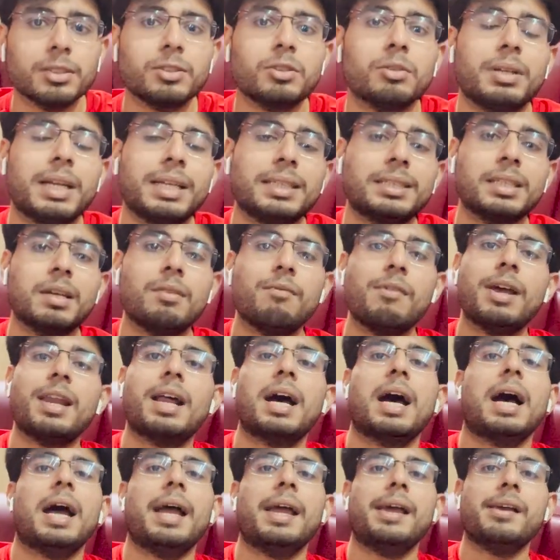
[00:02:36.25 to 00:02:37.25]
So let's say when
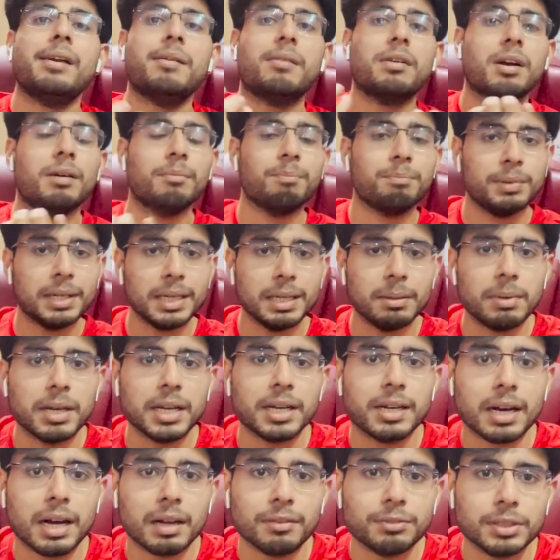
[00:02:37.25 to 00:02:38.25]
I complete
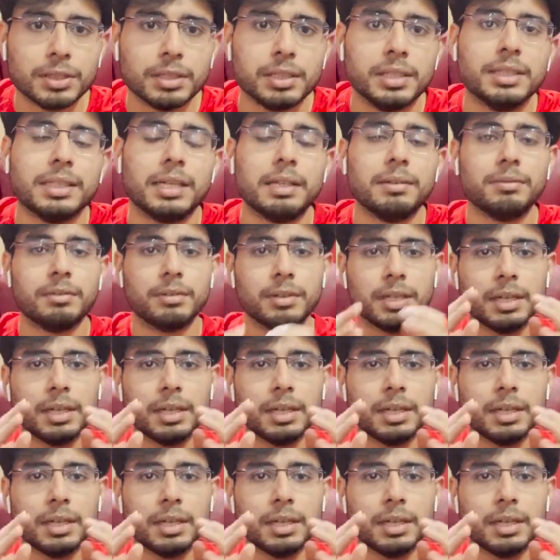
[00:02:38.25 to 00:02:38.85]
my graph series, I